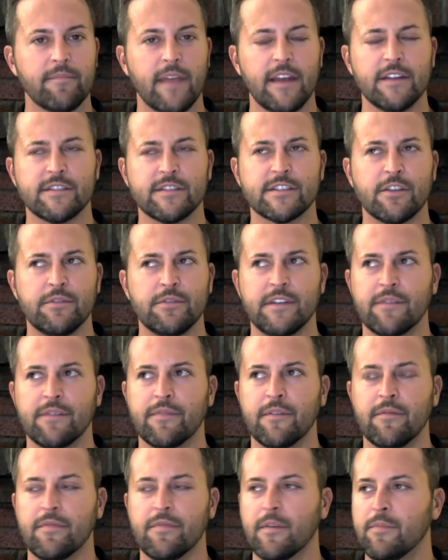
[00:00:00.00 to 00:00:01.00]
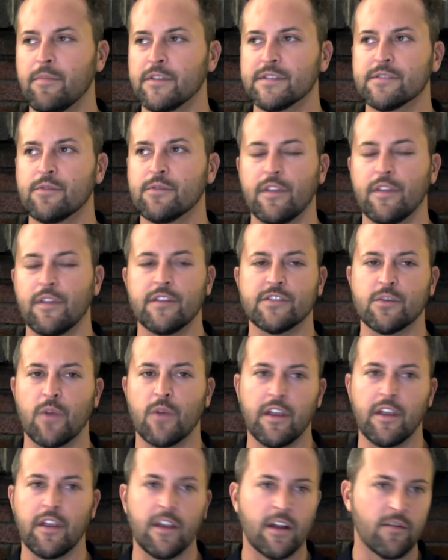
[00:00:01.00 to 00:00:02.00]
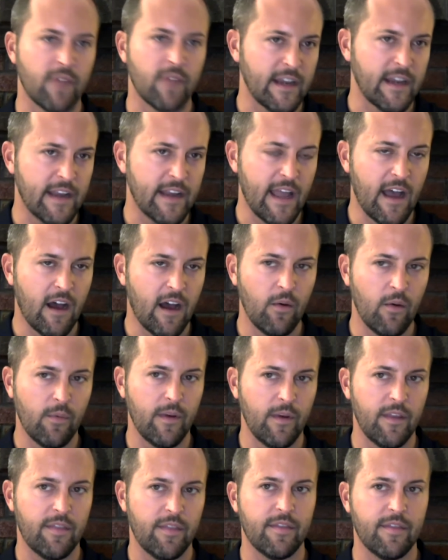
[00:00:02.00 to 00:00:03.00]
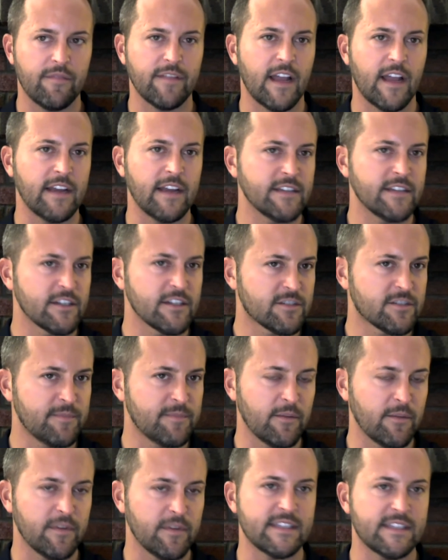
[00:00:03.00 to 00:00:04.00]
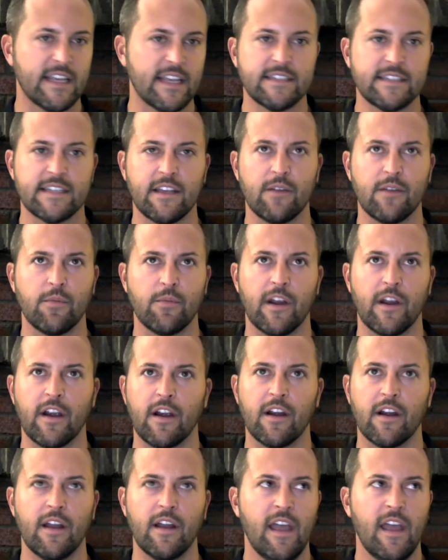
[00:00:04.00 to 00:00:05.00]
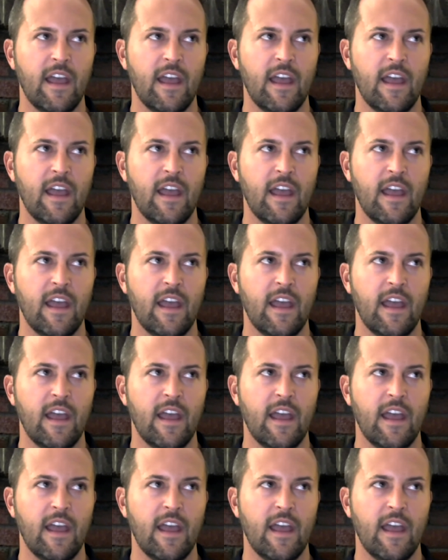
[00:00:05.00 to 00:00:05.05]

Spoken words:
And it's so different from the score that you're working on right now with The Flying Dutchman, with Zenta, where